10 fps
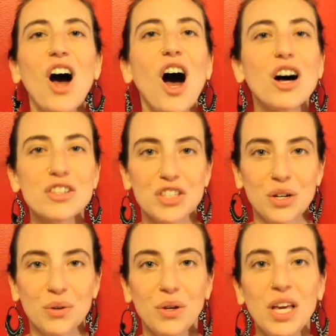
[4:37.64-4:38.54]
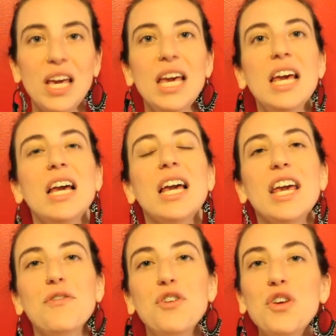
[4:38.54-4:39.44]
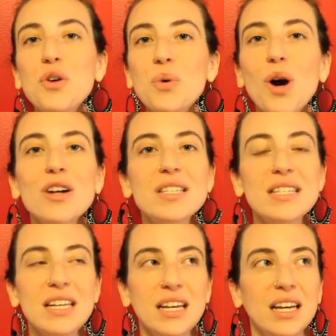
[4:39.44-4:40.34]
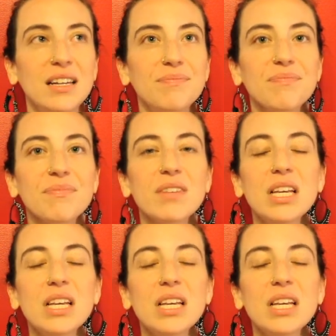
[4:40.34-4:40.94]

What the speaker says: Also, if you are seeing